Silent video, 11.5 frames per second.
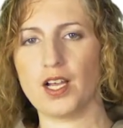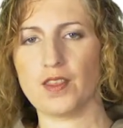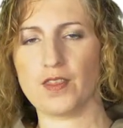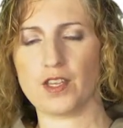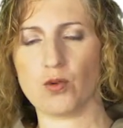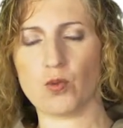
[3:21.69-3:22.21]

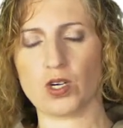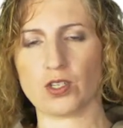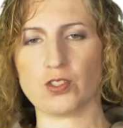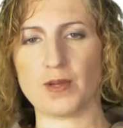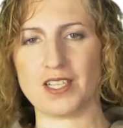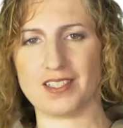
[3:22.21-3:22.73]
the
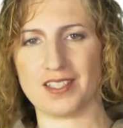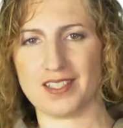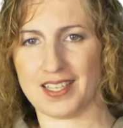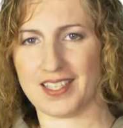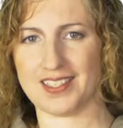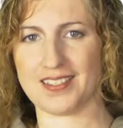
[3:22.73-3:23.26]
workspaces
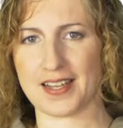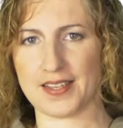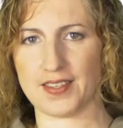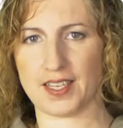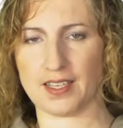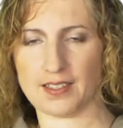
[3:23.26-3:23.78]

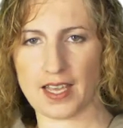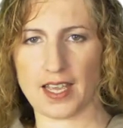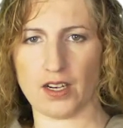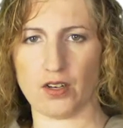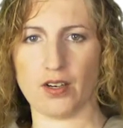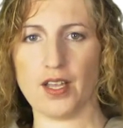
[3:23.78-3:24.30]
inside the
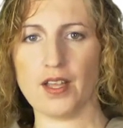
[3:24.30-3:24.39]
container.